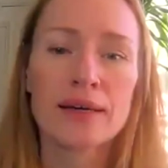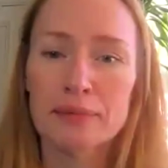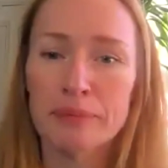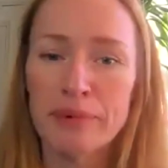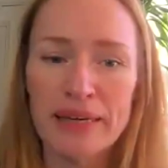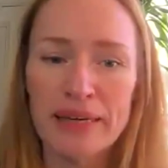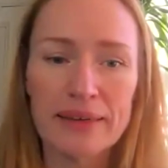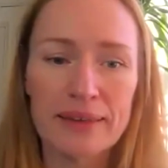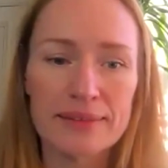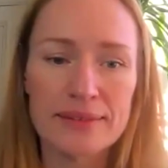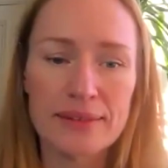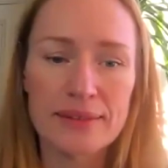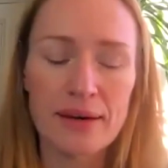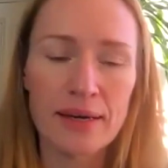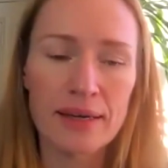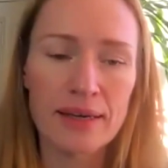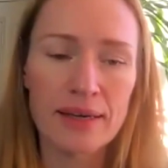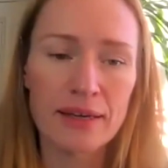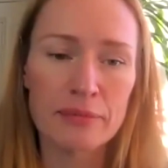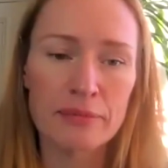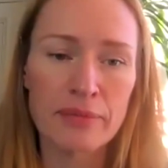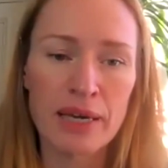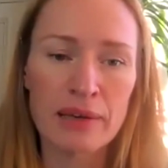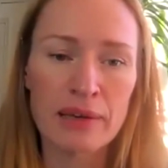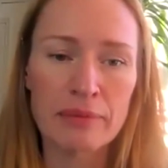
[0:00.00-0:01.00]
because I
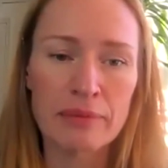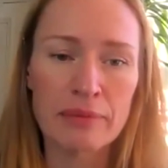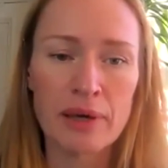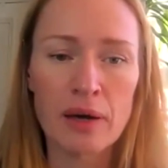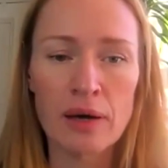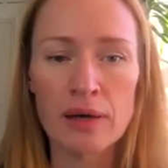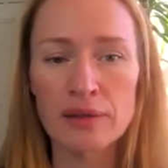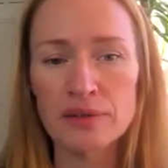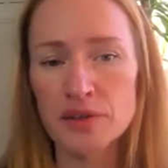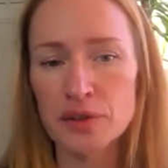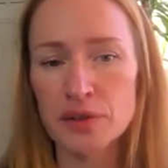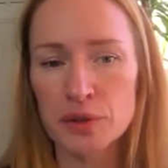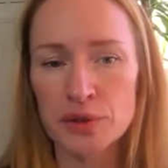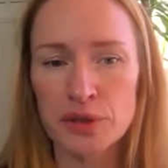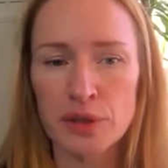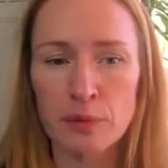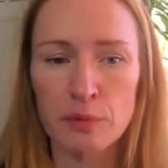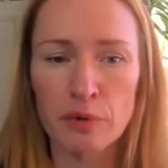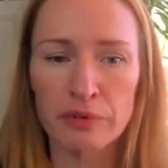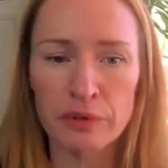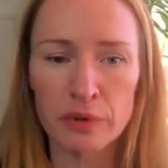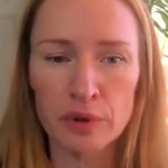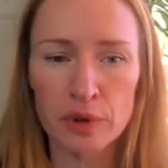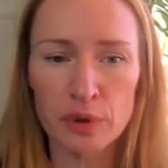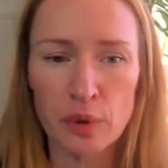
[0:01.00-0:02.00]
can maybe answer some
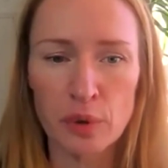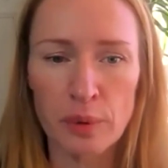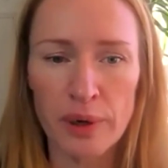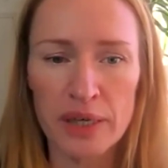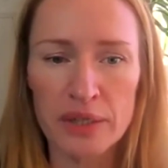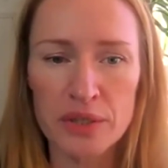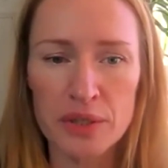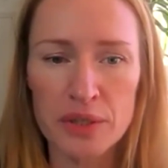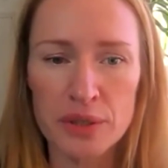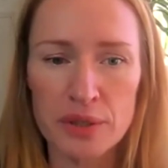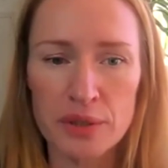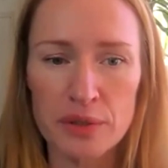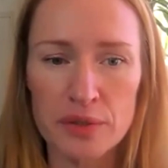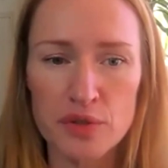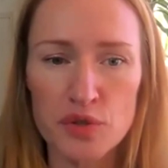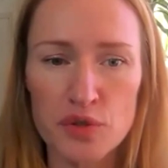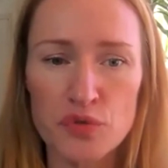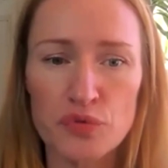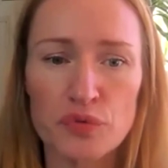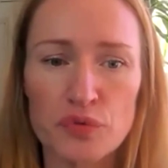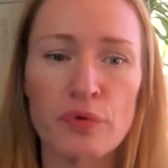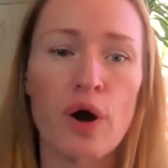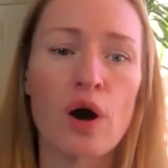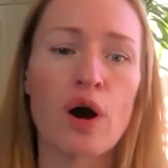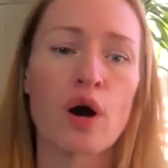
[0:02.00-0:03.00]
of your questions
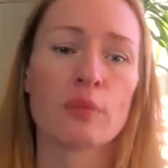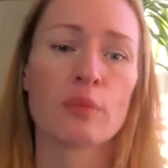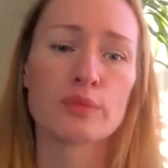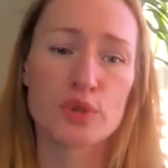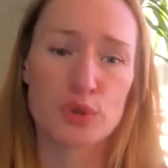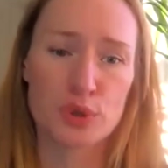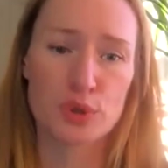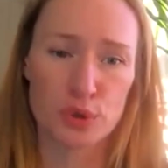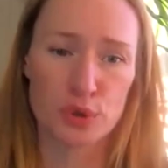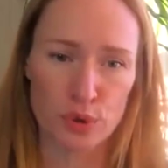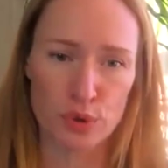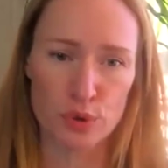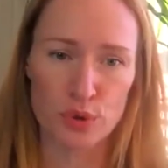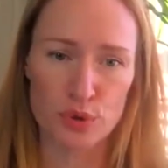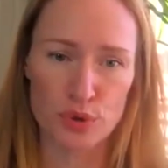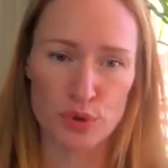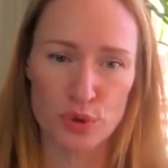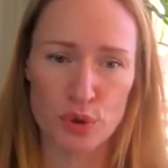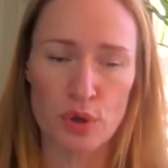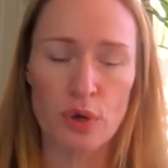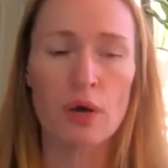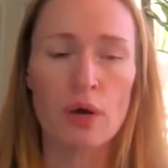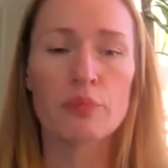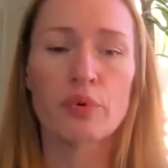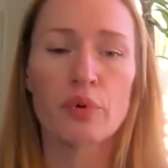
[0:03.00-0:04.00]
from
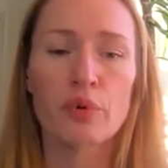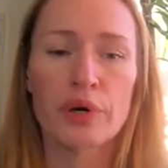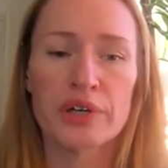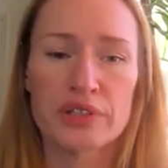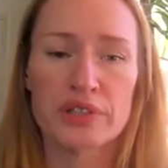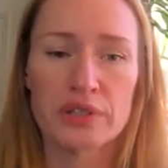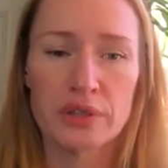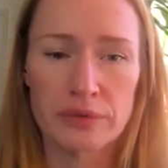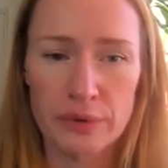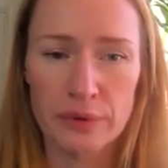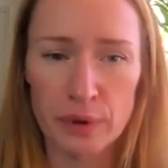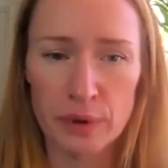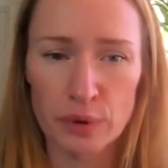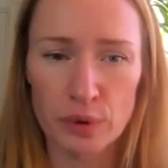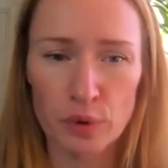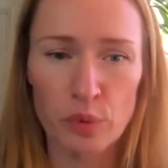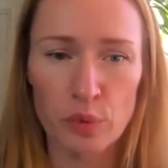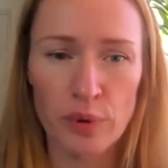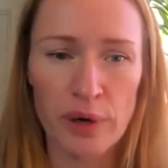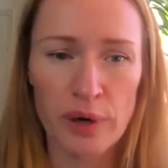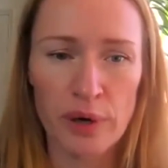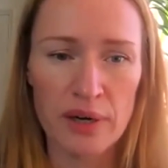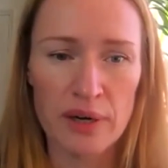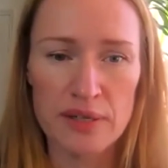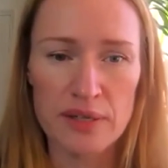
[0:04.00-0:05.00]
students' point of view,
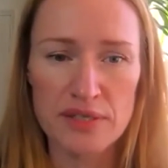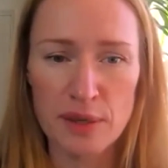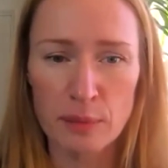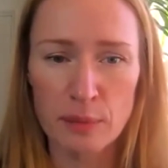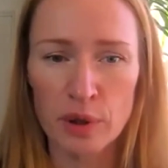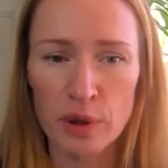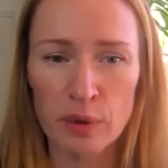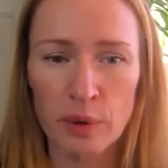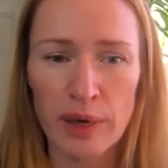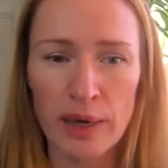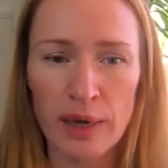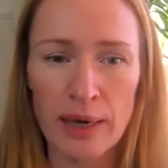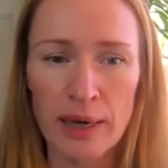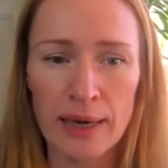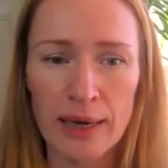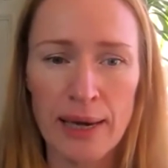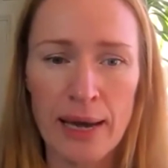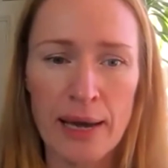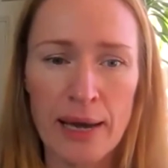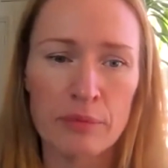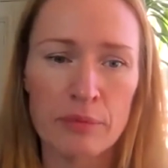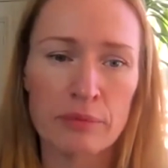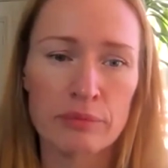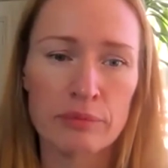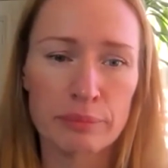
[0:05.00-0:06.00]
whereas Emanuela
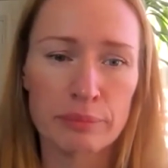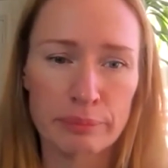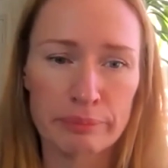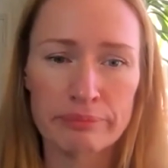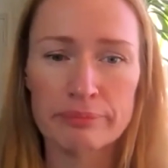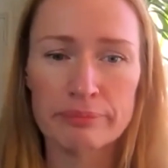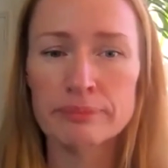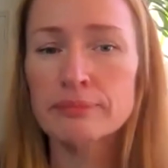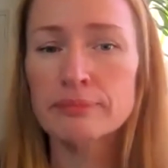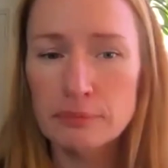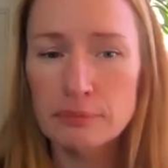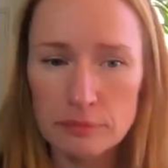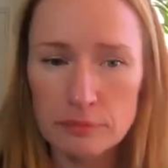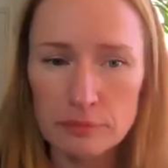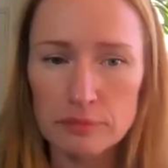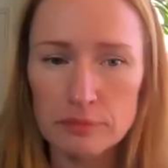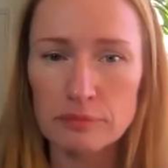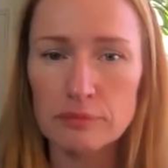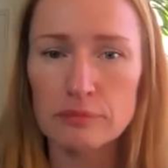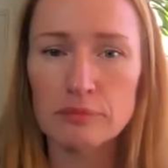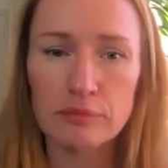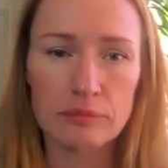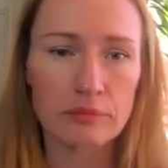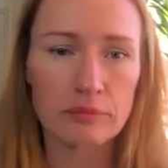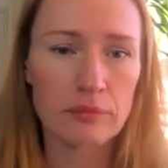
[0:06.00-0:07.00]
can
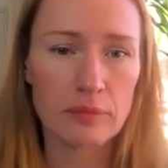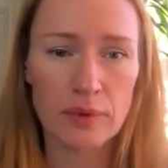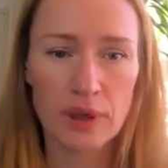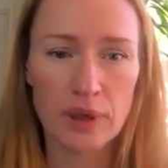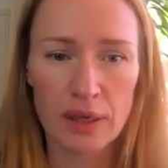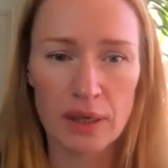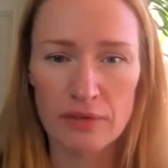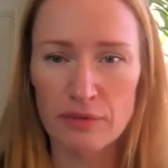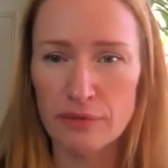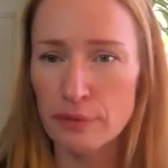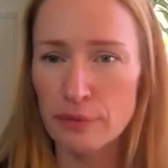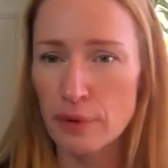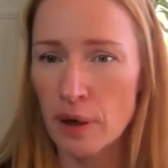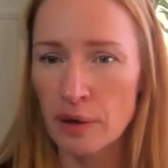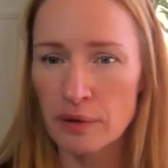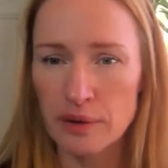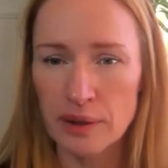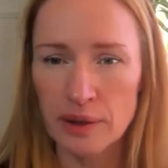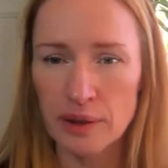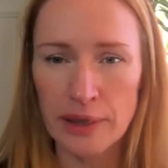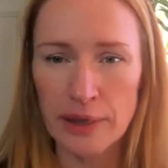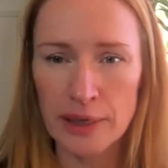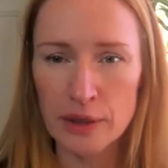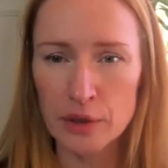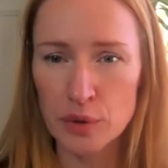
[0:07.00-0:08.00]
give
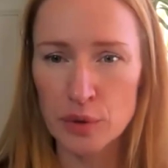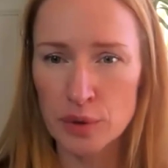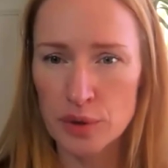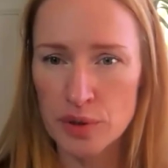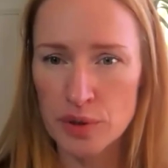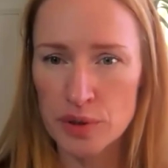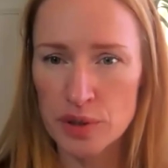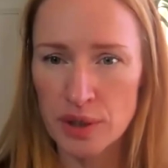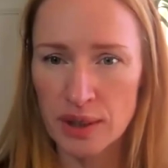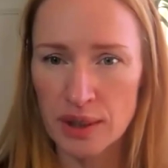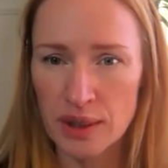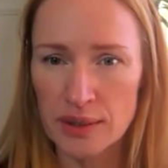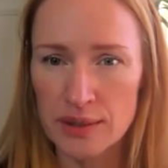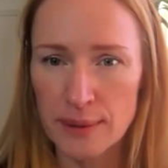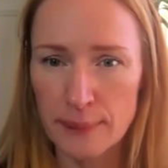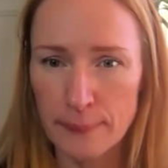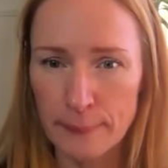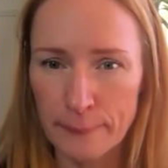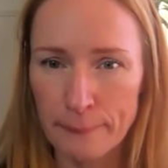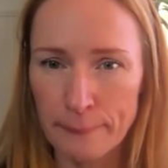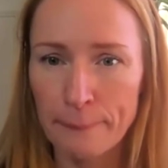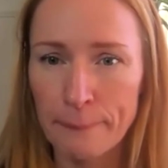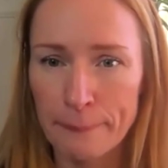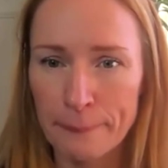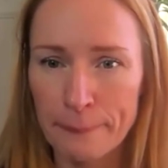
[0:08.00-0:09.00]
the lecturer side.
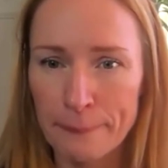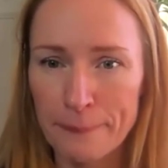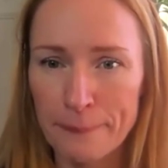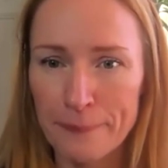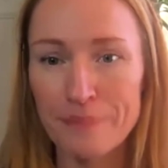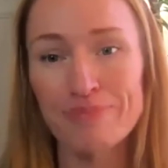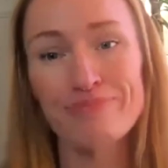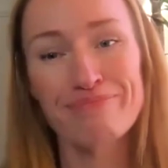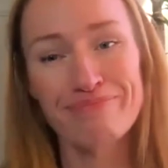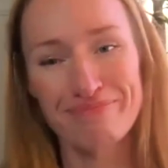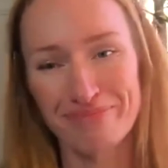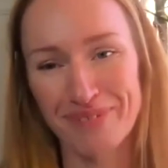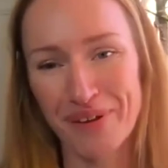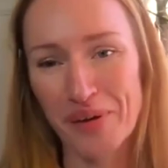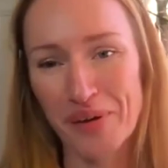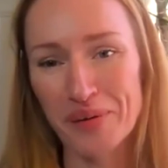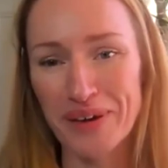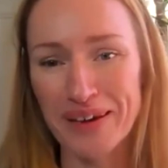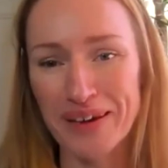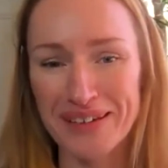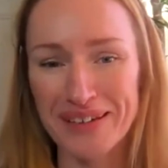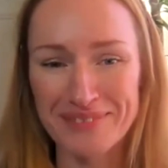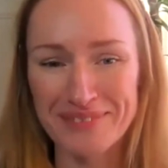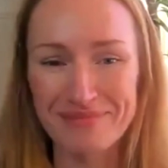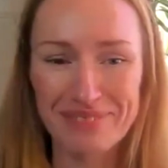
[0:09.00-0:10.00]

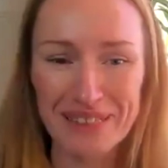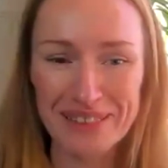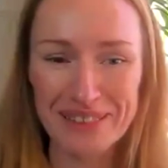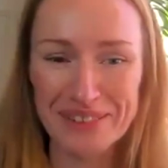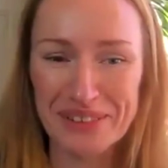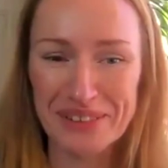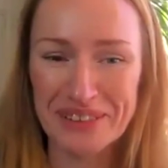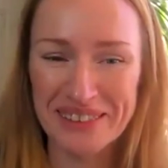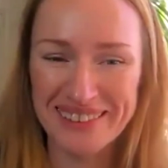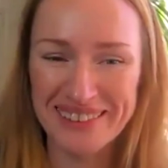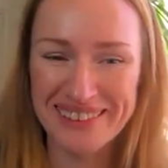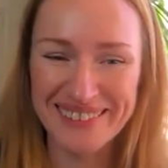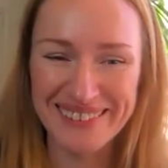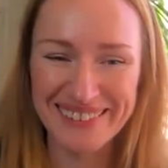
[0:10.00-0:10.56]
Okay, that's good.